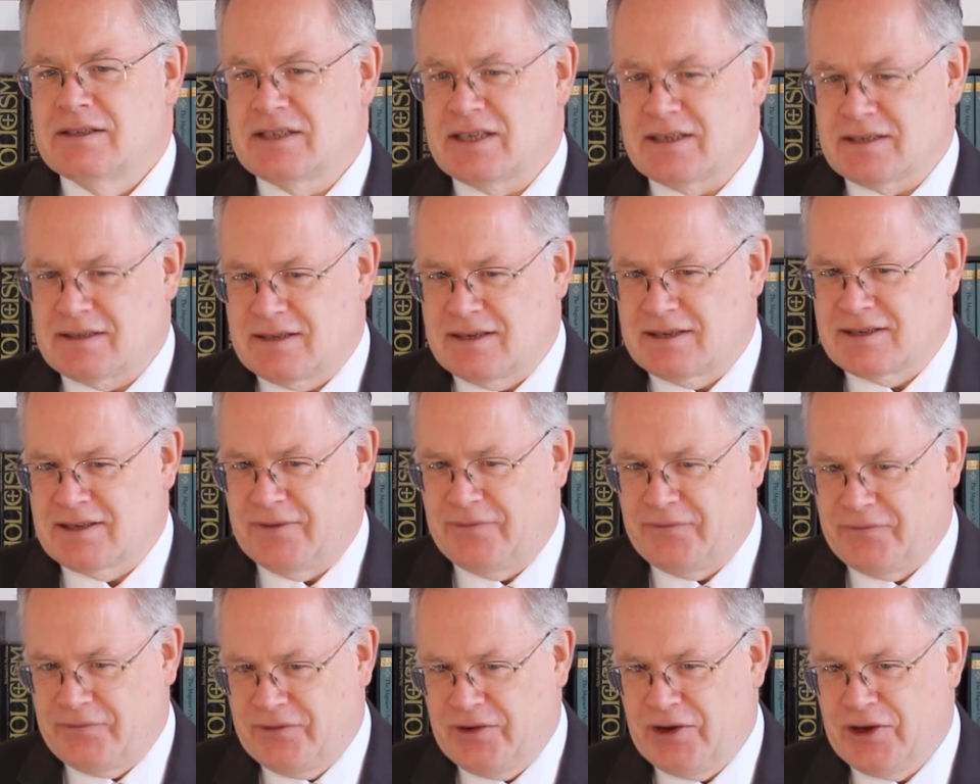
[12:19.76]
Just as
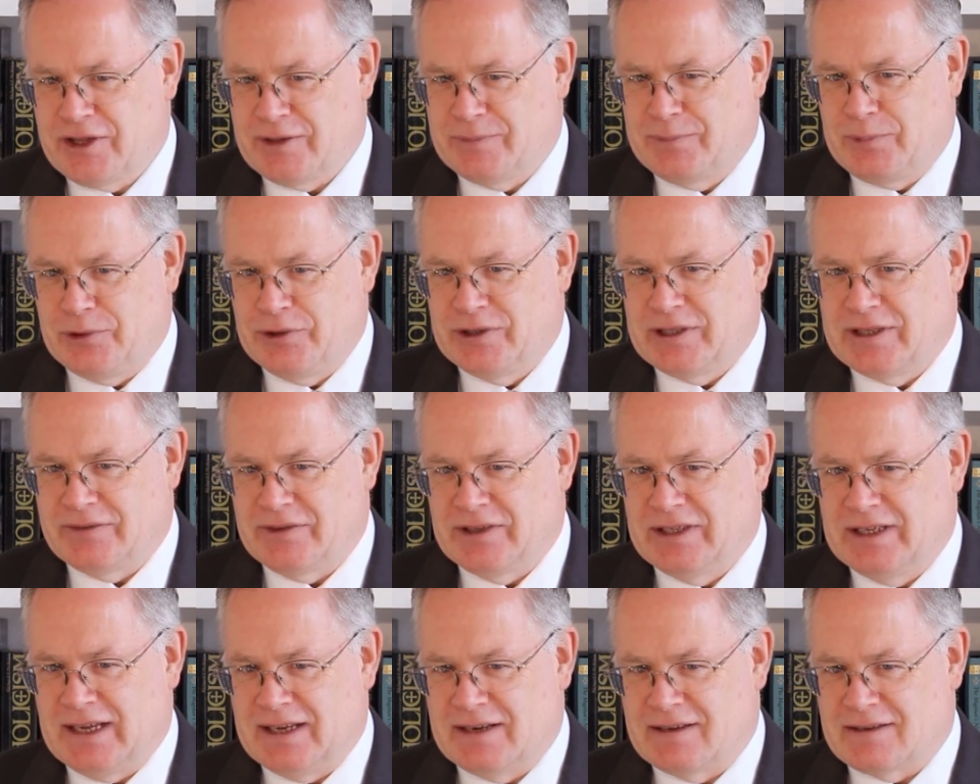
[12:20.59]
a further point of
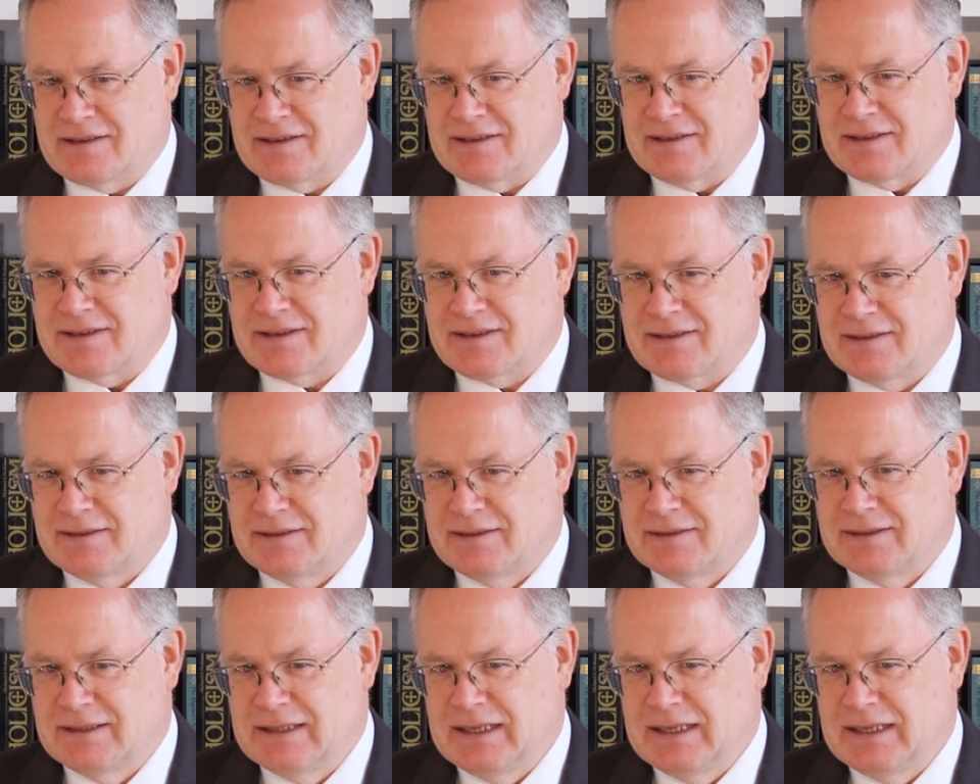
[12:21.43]
analysis,